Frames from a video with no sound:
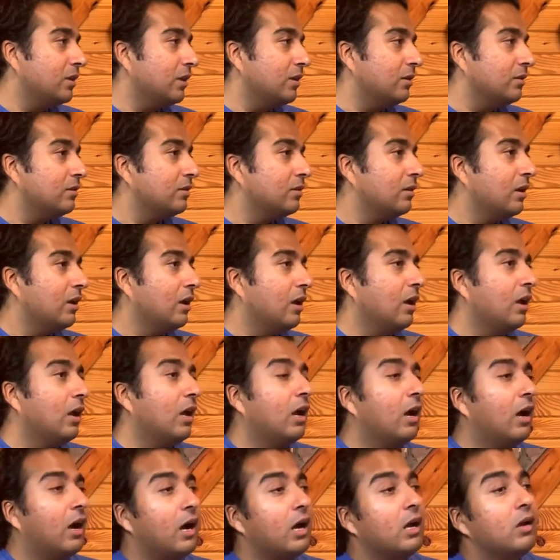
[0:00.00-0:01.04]
state.
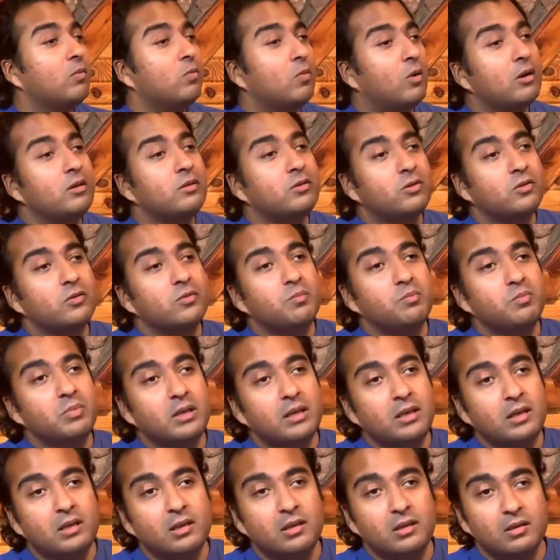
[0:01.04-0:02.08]
I want to
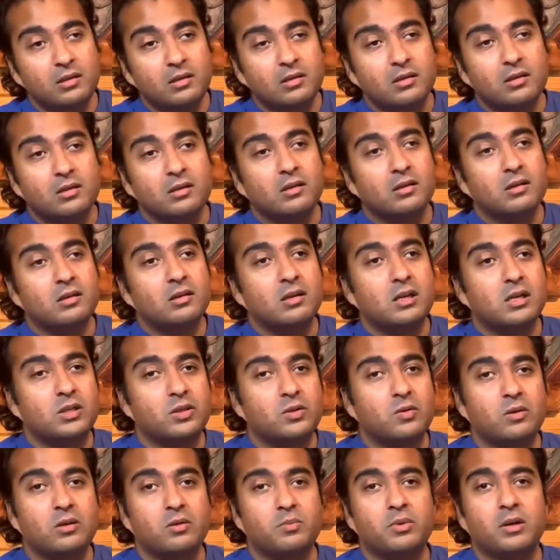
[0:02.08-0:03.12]
be a
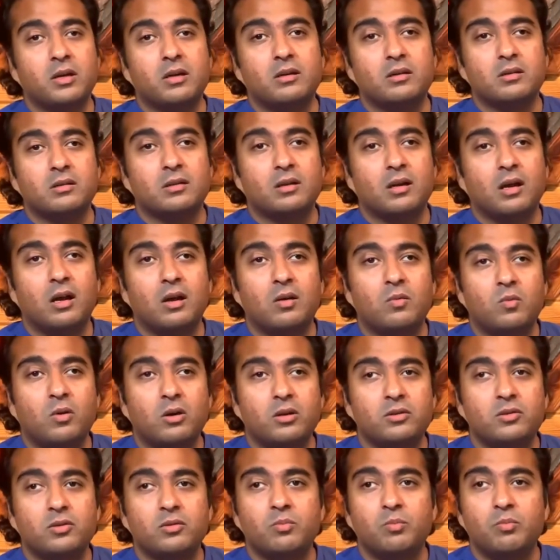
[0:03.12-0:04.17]
sotapanna. I
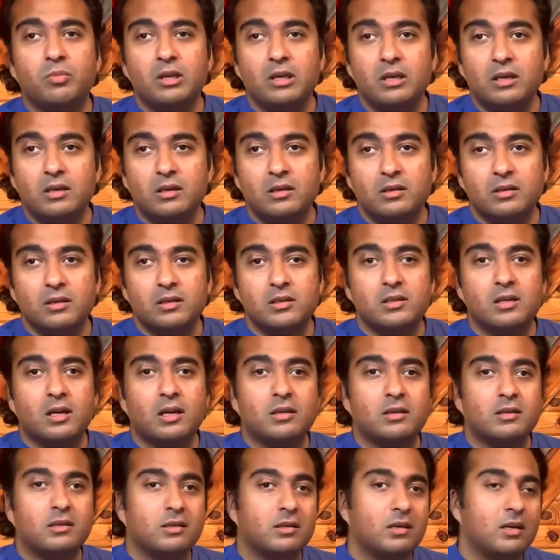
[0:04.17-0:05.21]
want to be a
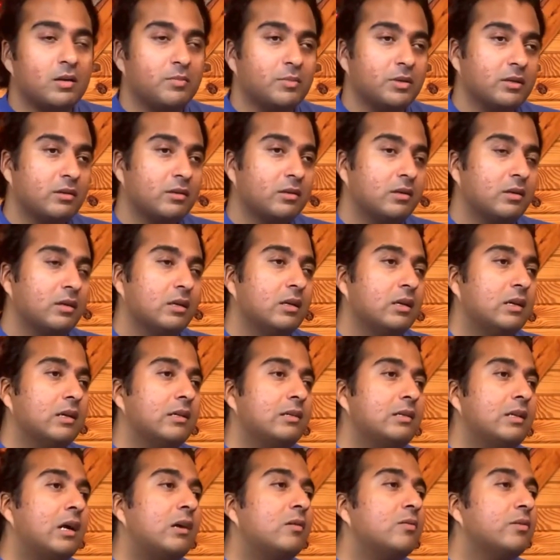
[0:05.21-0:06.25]
sakadagami.
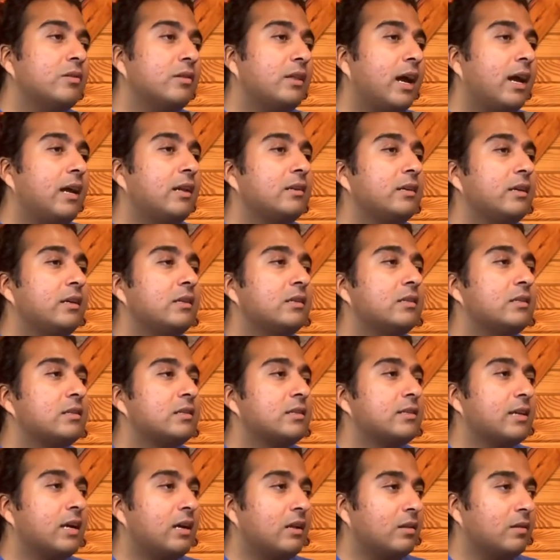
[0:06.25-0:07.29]
Now that in
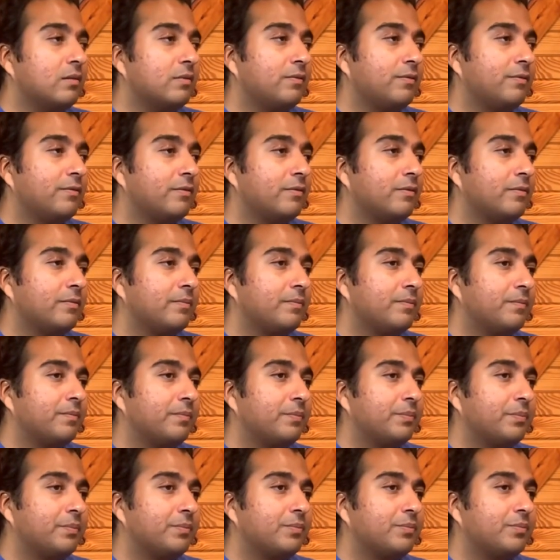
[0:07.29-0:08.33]
itself
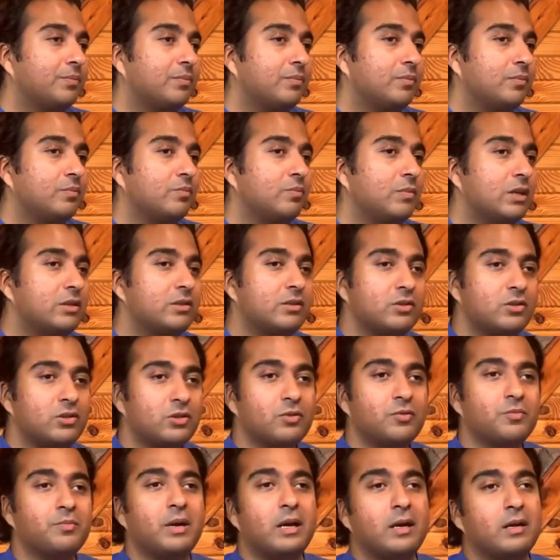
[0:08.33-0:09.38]
isn't
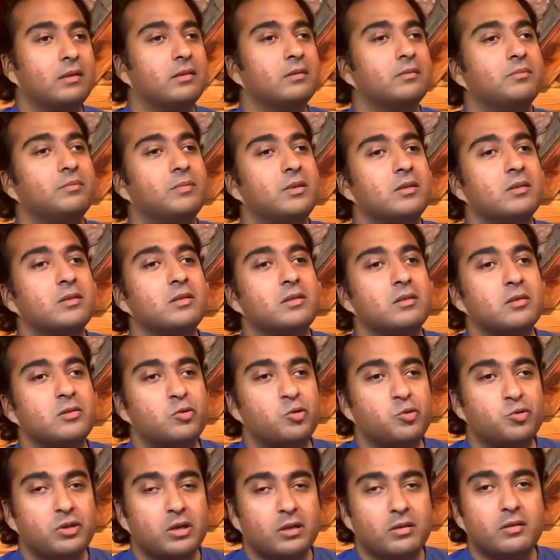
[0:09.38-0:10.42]
so bad because
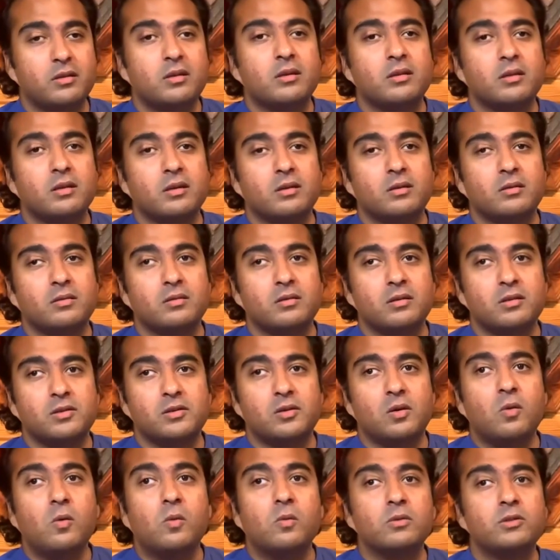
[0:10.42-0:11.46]
there's chanda there.
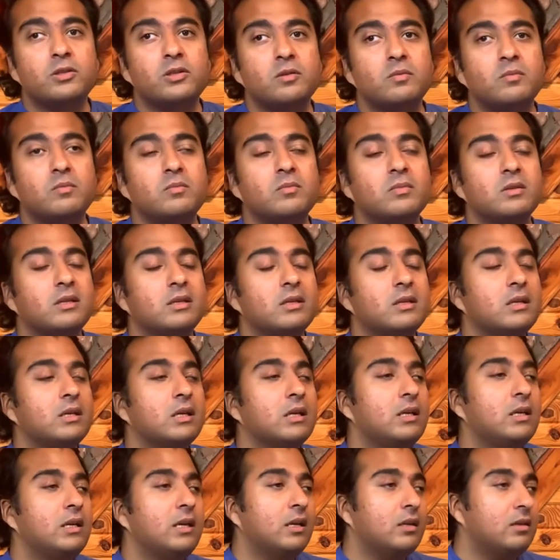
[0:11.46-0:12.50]
There's a wholesome
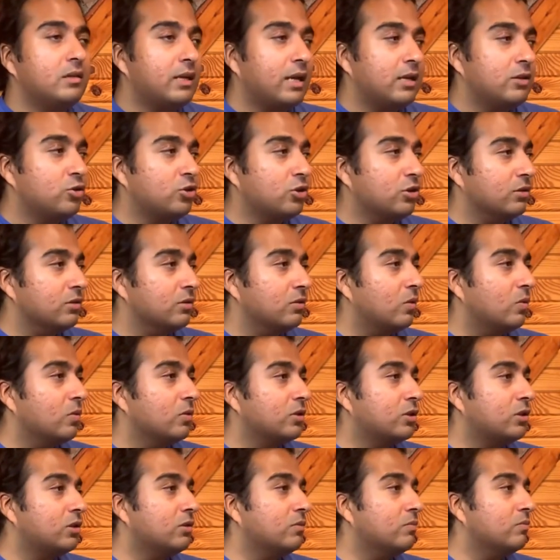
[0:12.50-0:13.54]
intention,
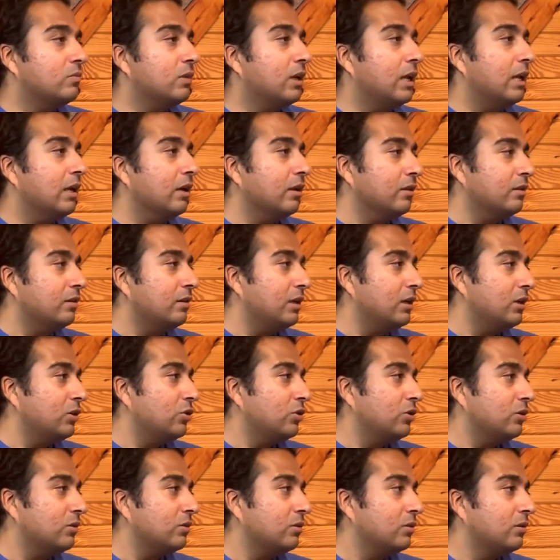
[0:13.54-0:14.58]
wholesome
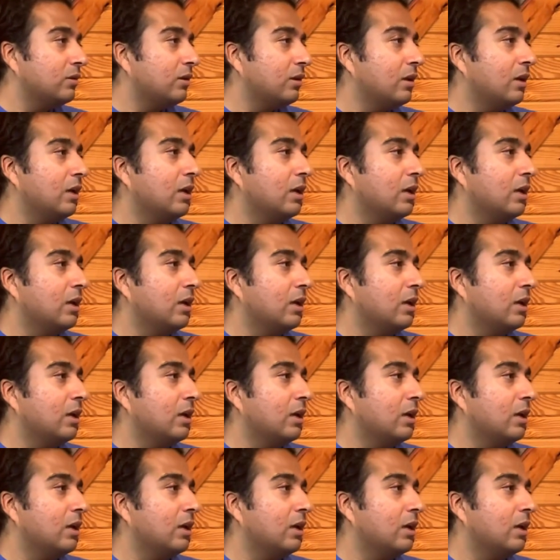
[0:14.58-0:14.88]
inclination,